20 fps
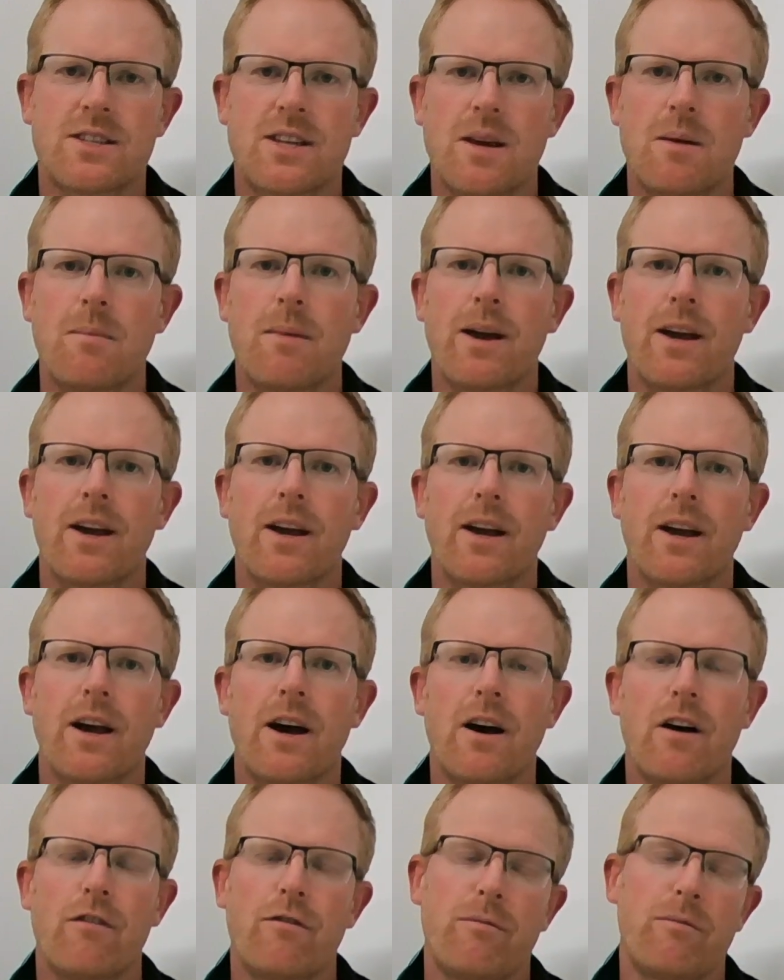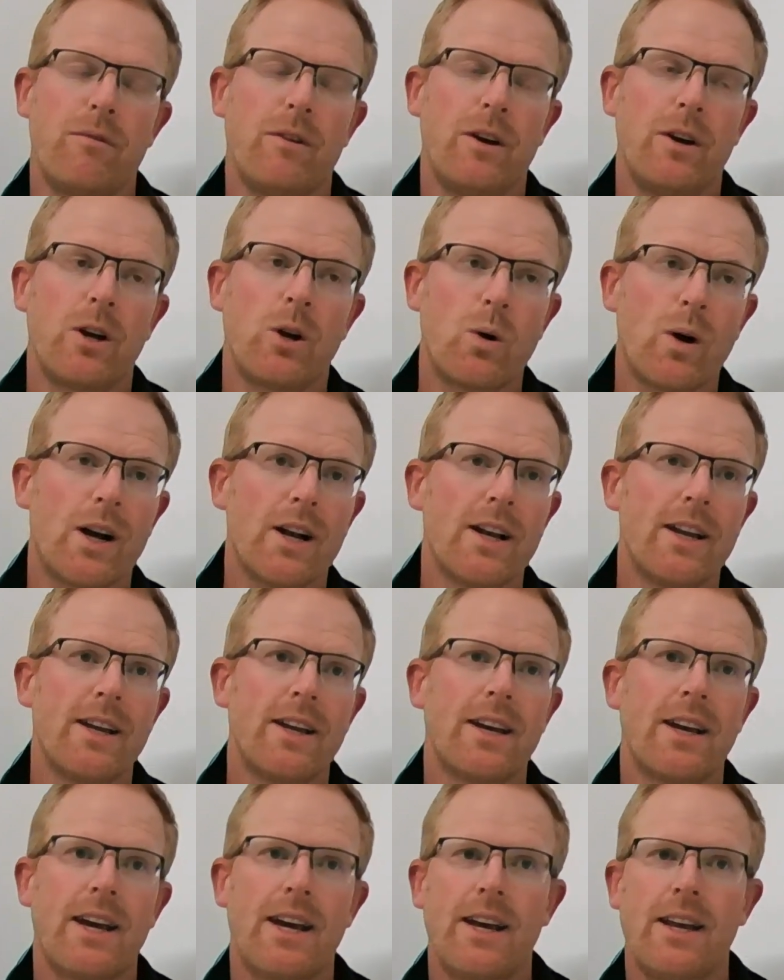get back in calf
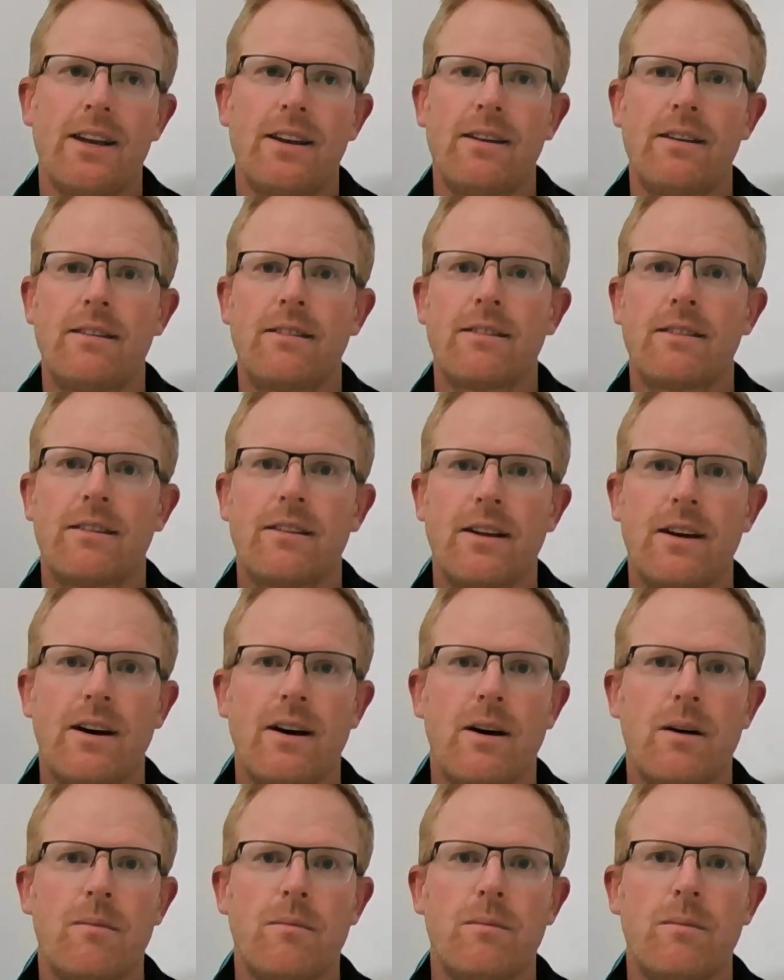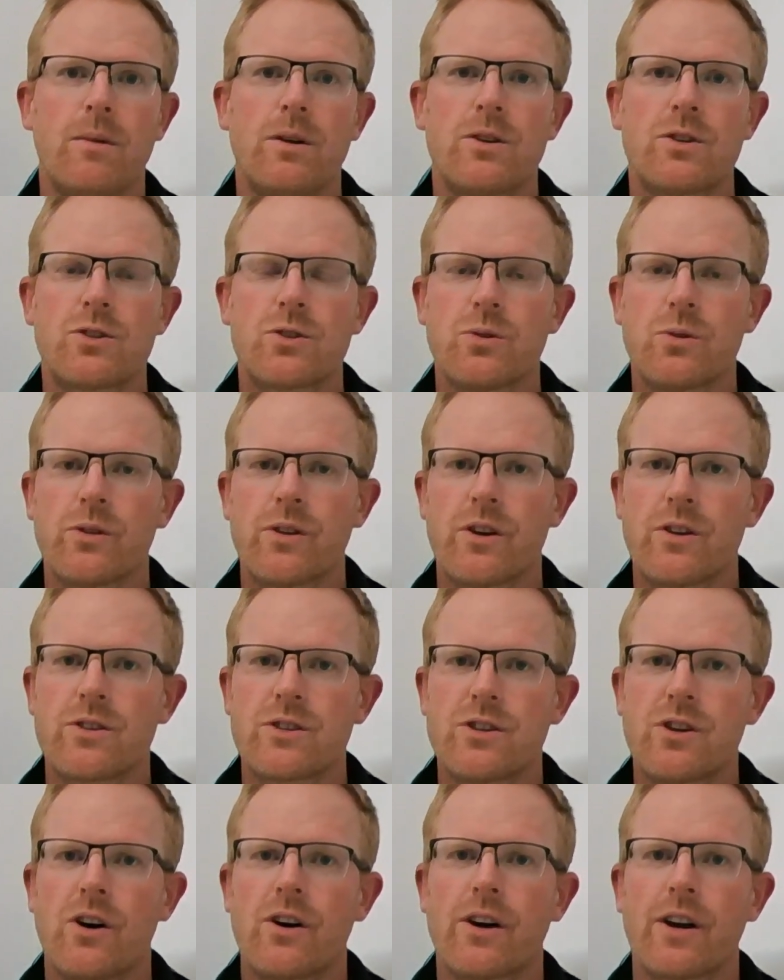quickly and ensure those
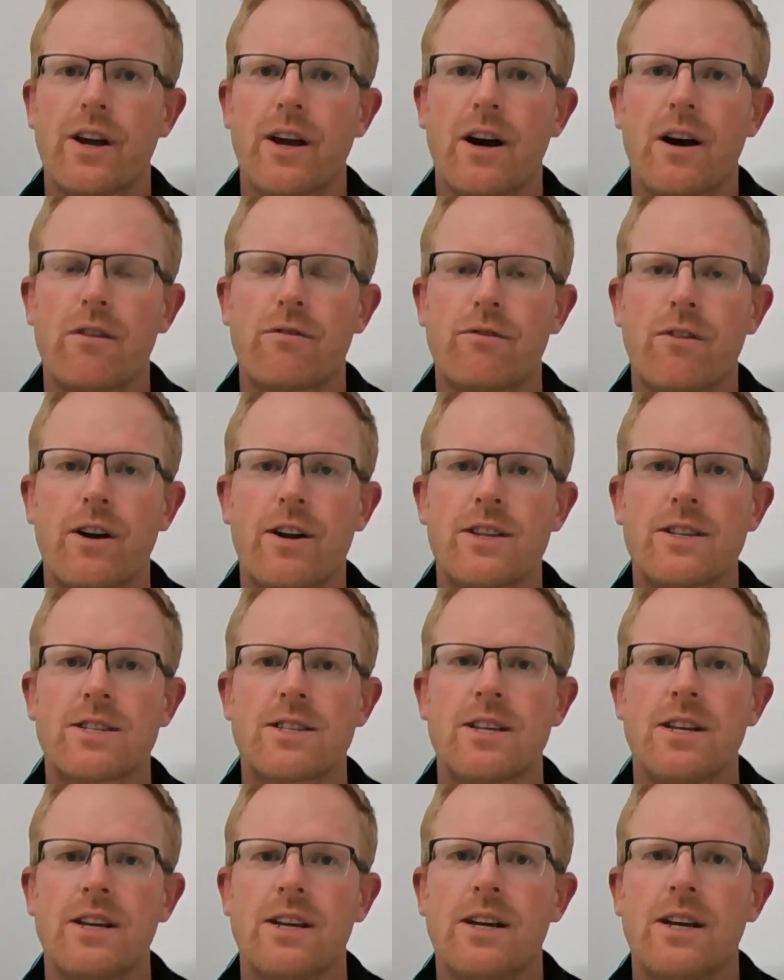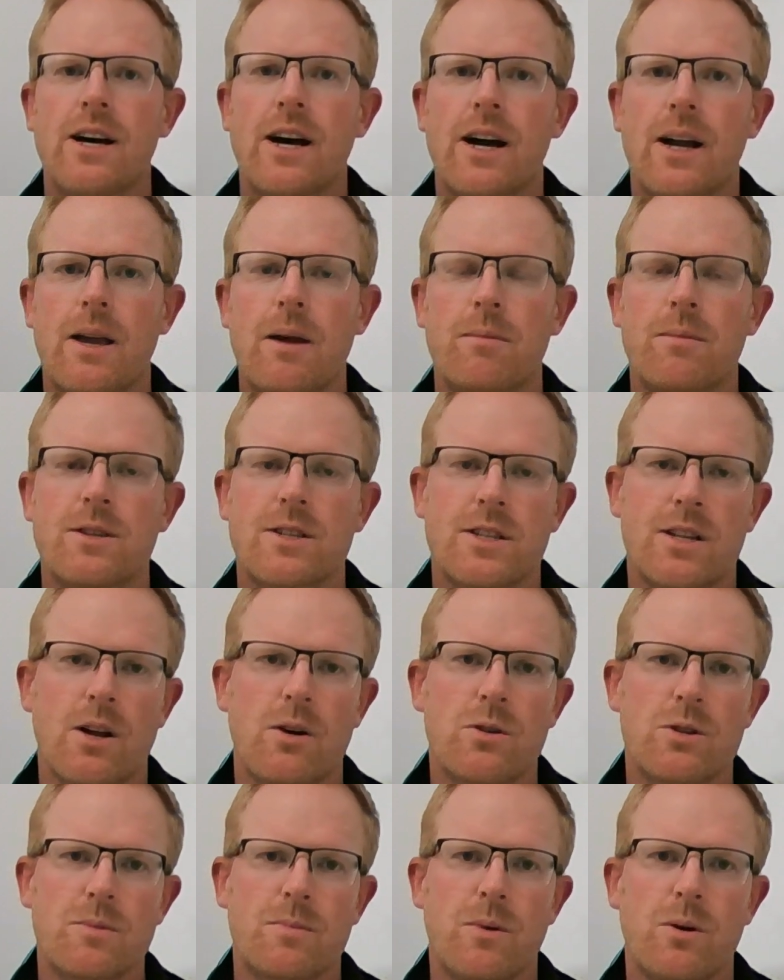not in calf rates are kept as
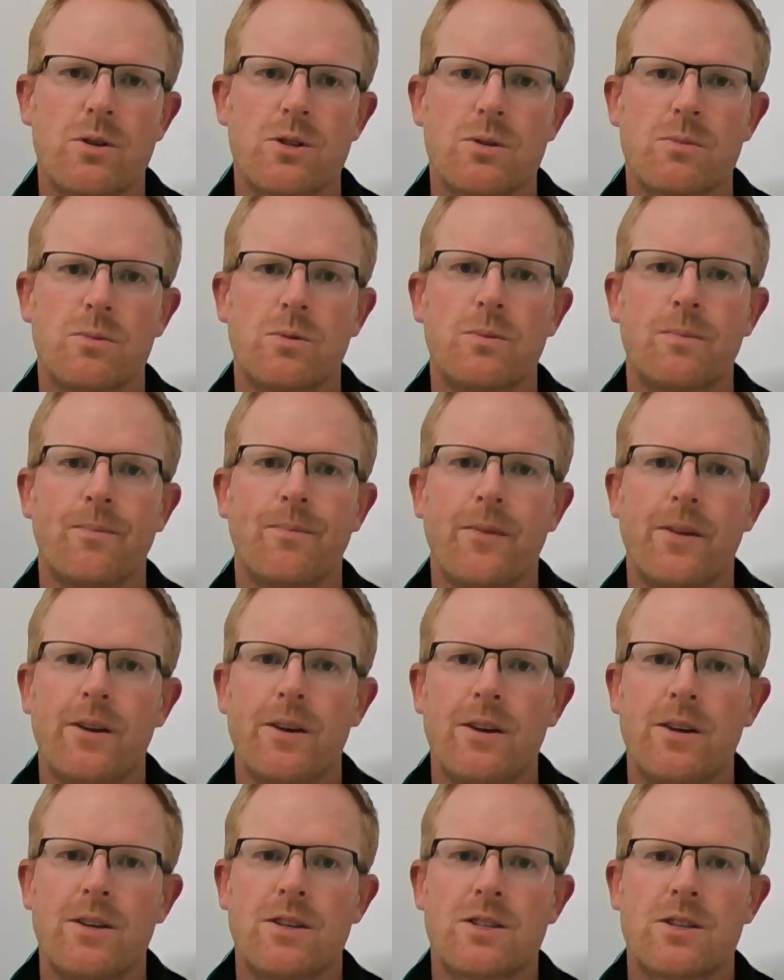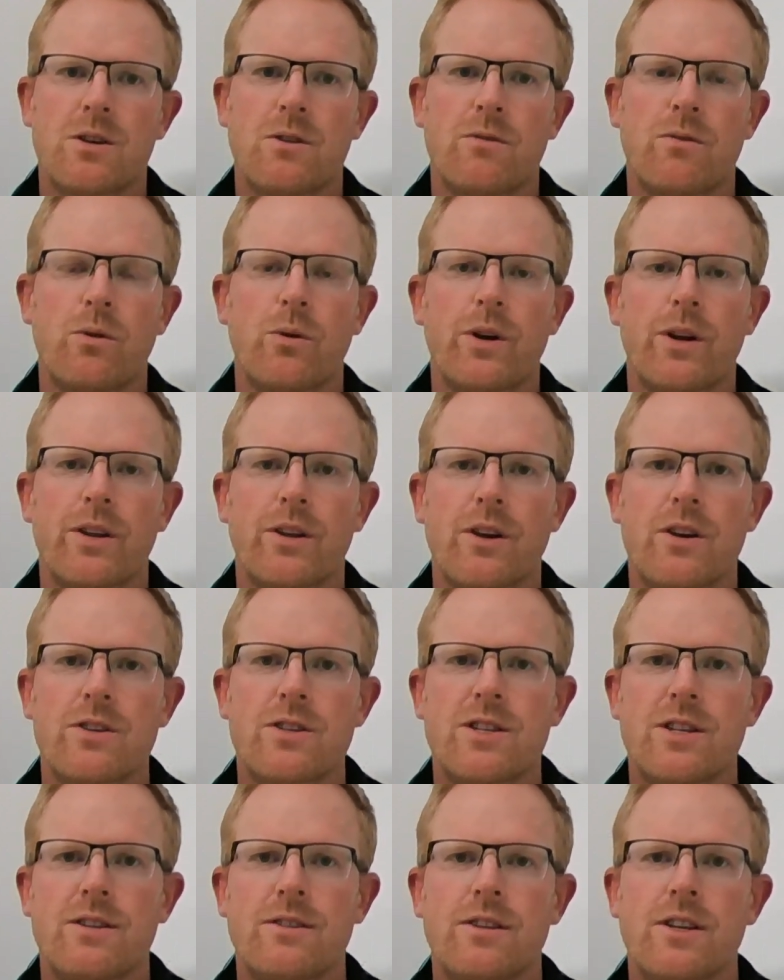low as possible. So avoiding
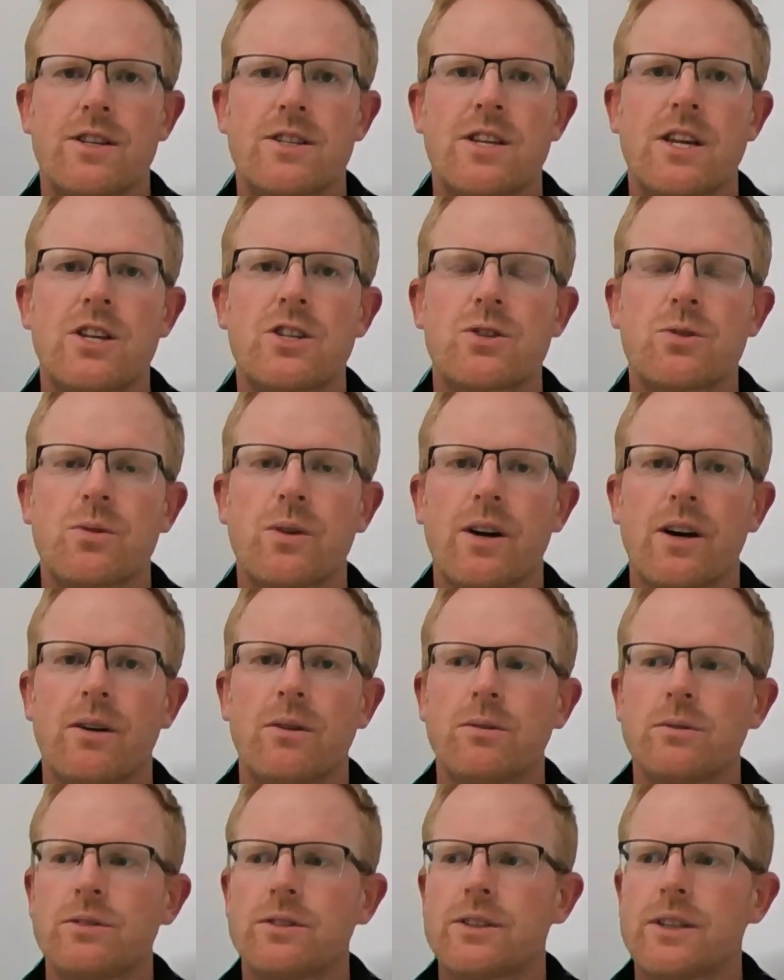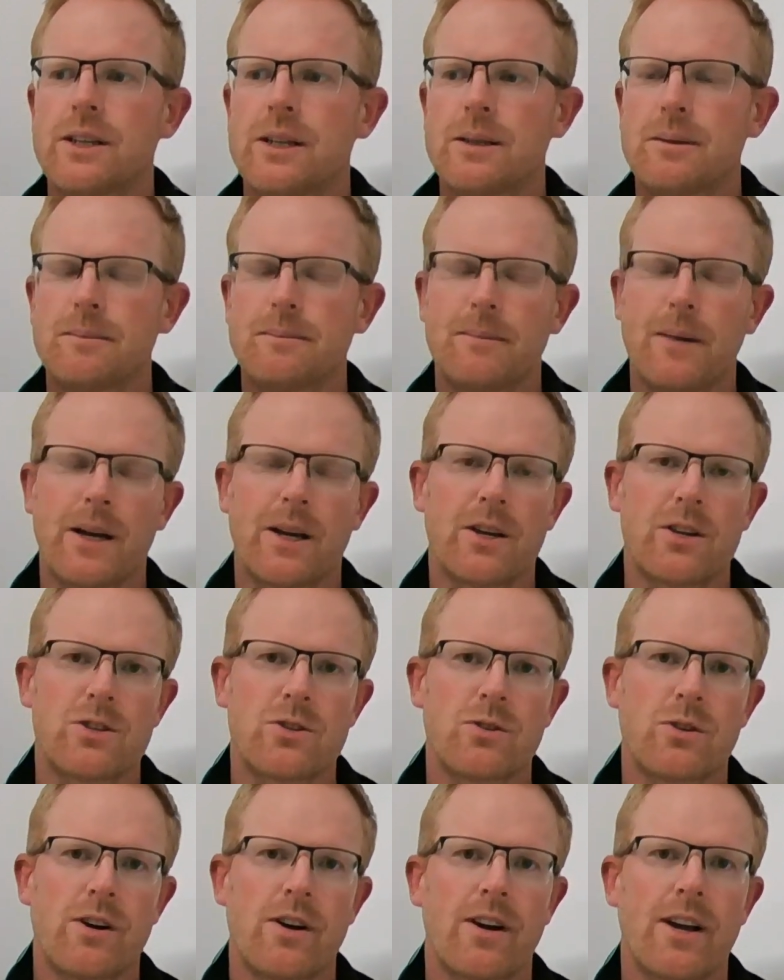those essential culls, making
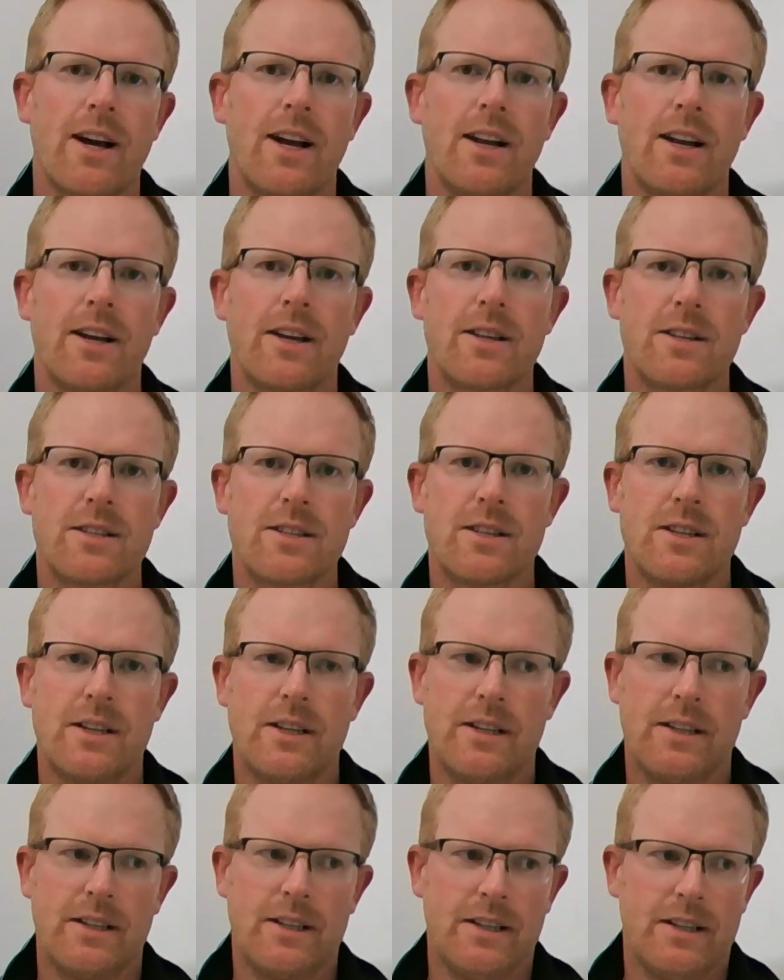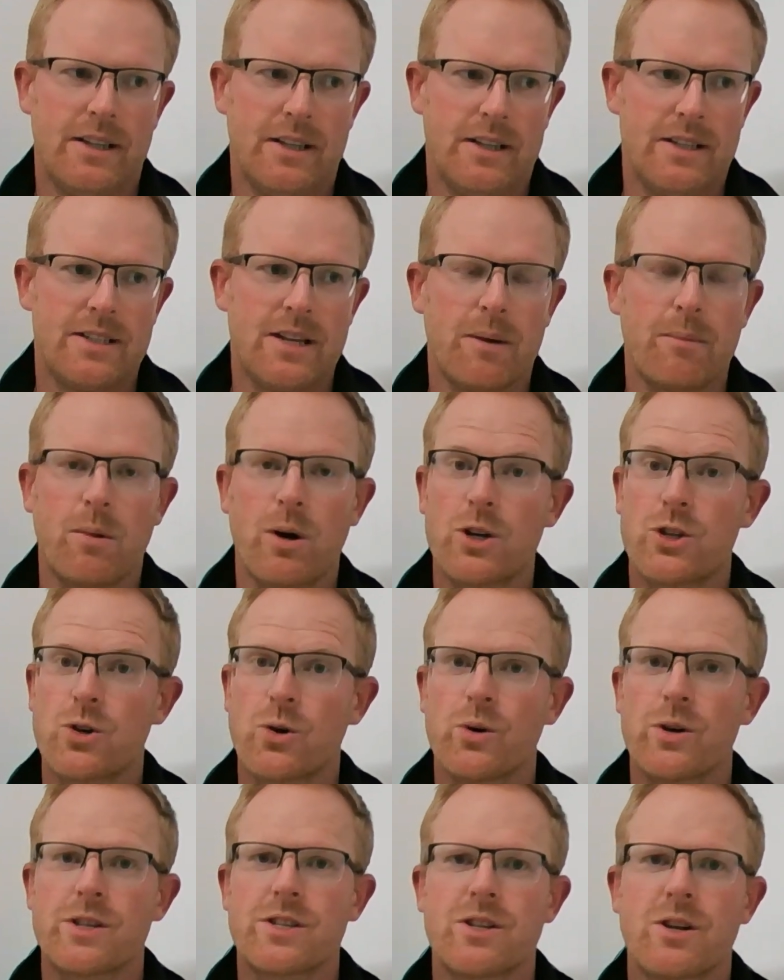sure our culling is done by
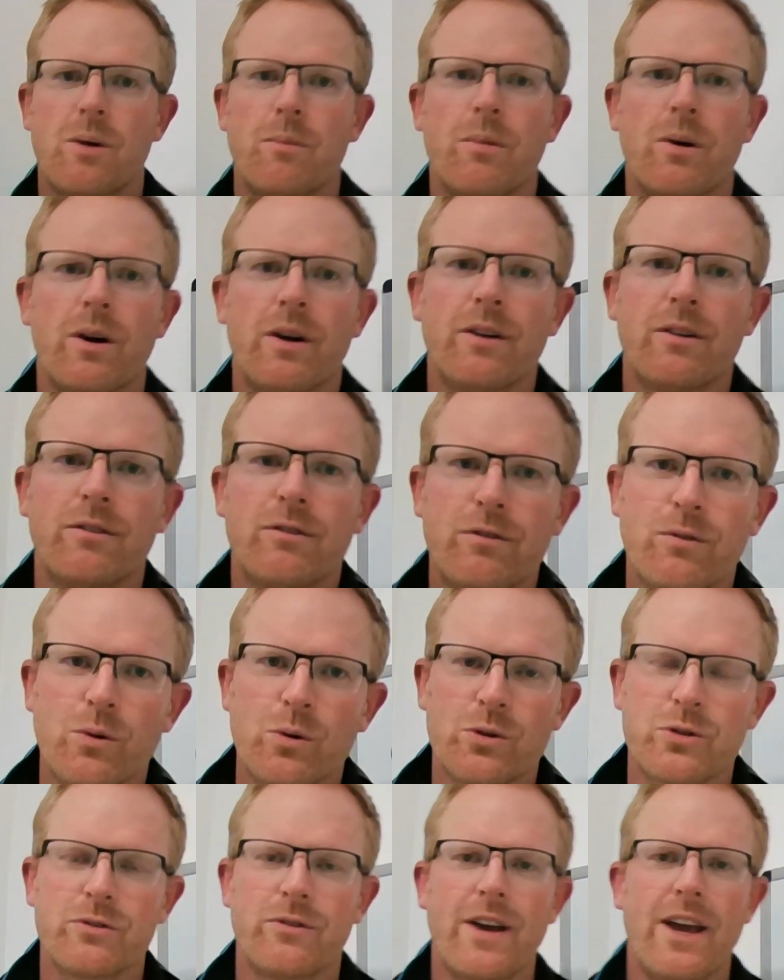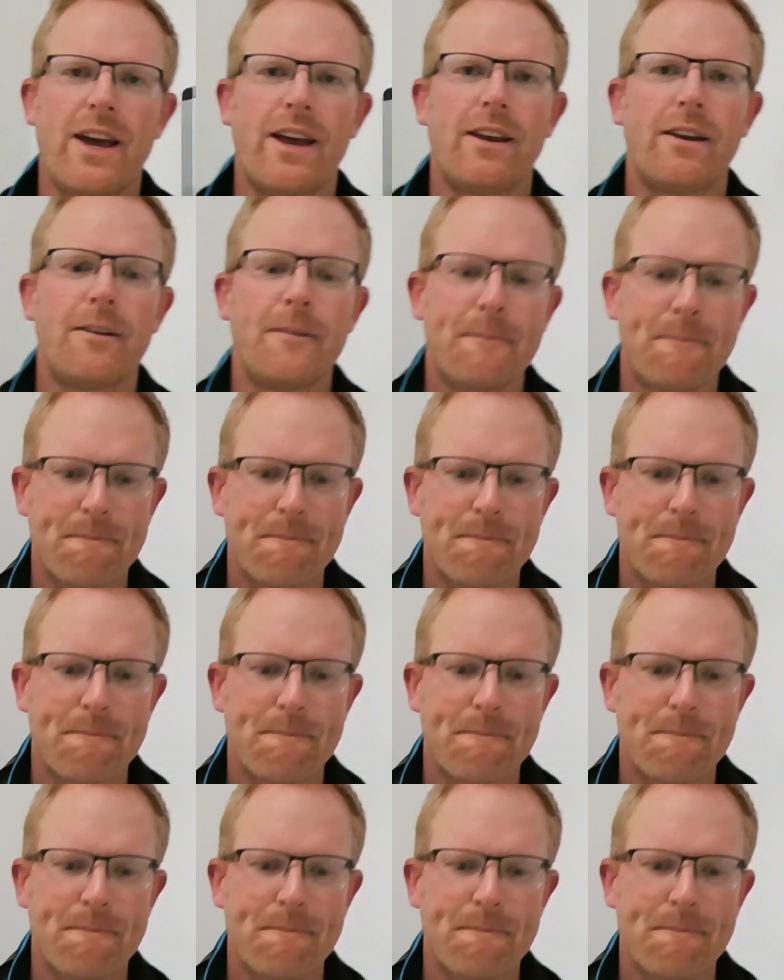choice, not by force of hand.